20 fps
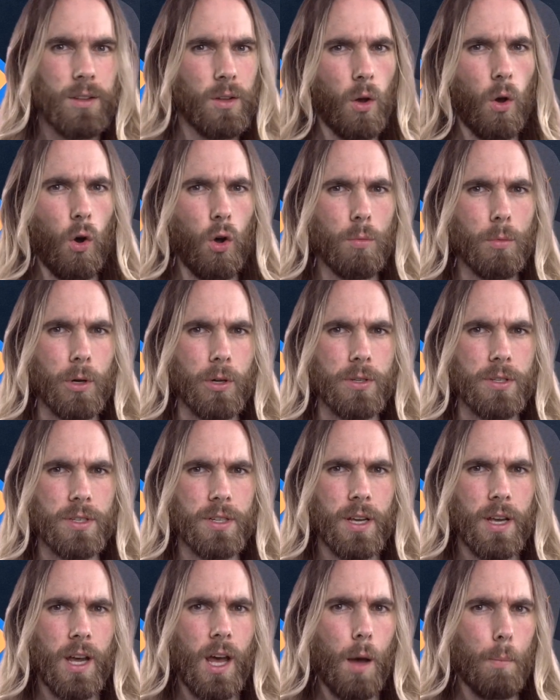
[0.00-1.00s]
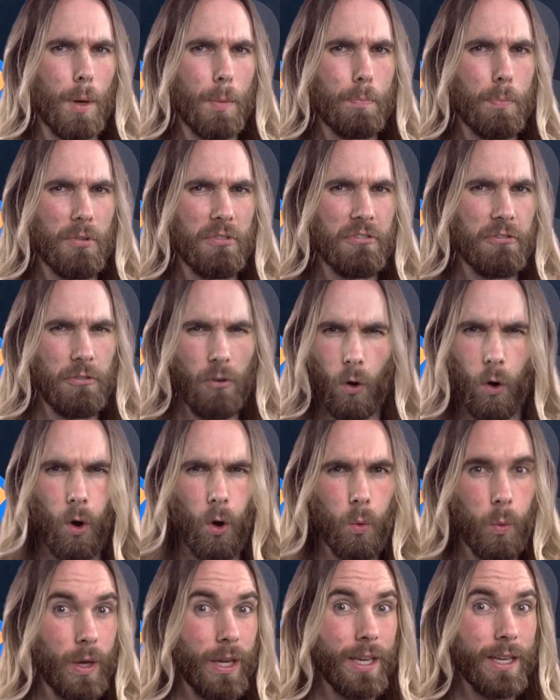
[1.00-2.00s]
Almost. But
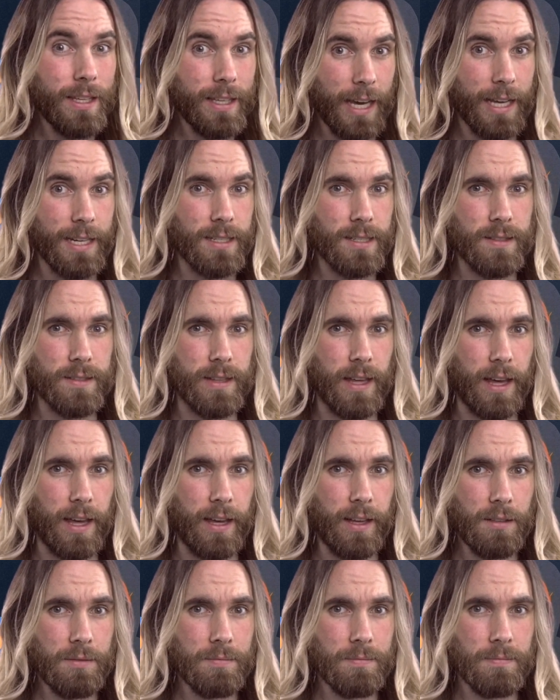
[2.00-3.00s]
before we get there,